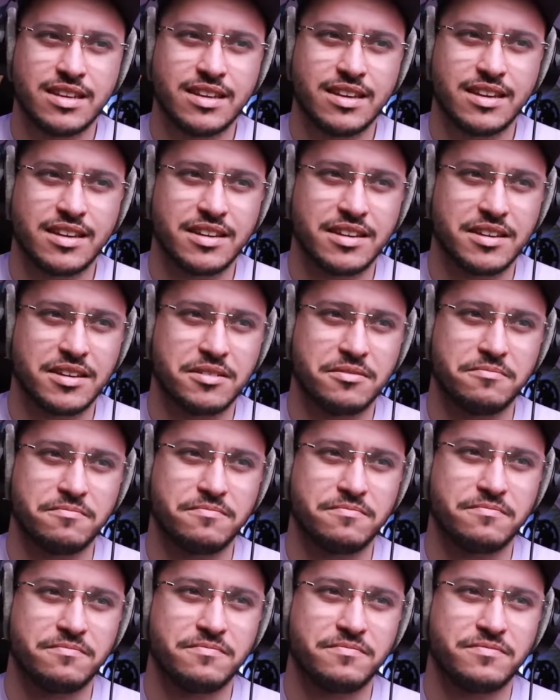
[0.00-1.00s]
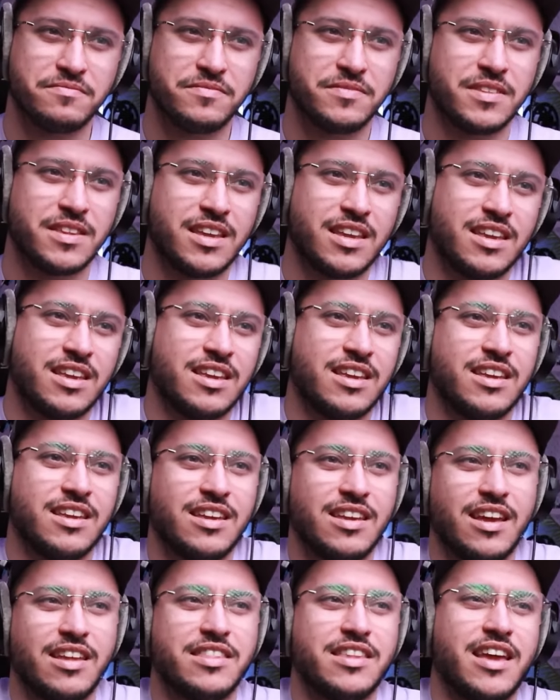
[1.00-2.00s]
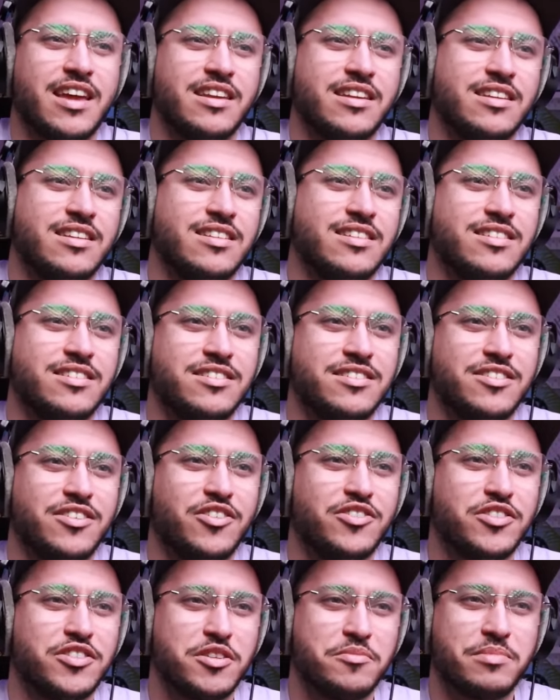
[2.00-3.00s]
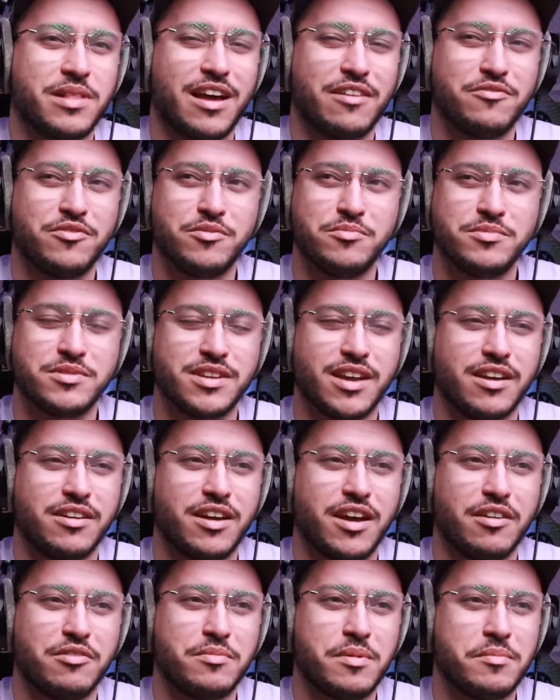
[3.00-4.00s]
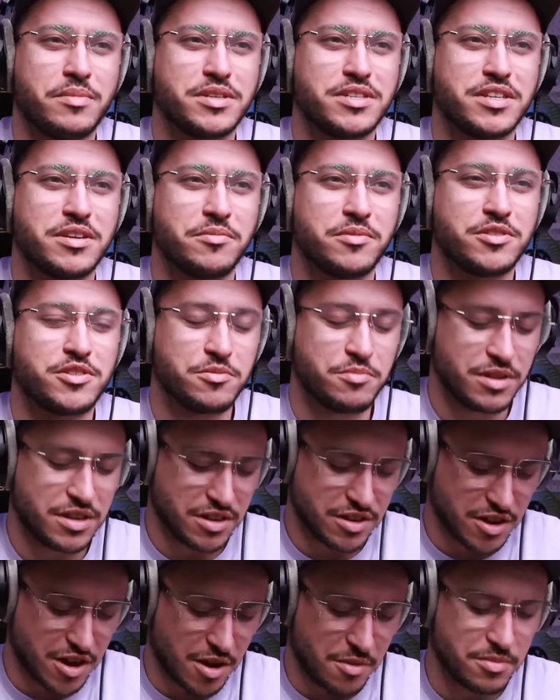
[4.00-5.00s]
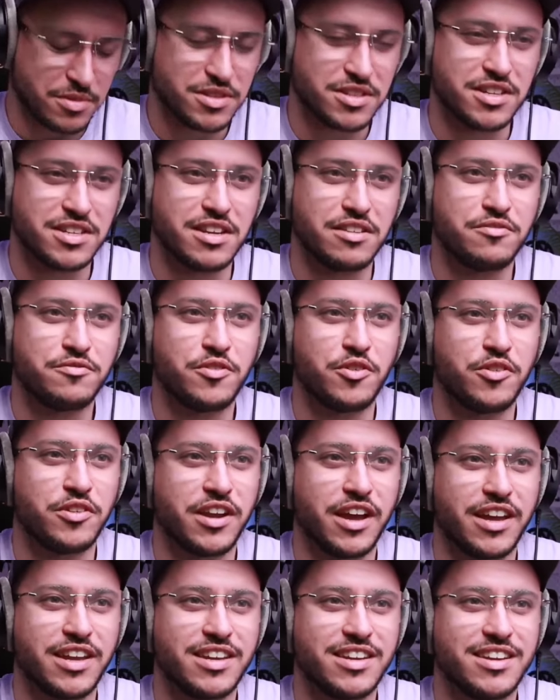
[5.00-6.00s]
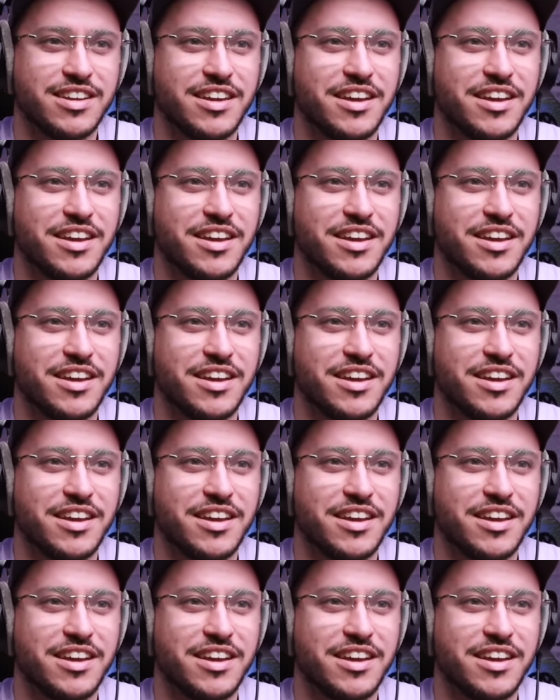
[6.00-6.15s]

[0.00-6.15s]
And then on other platforms, I remember Sabrina Carpenter did Fortnite.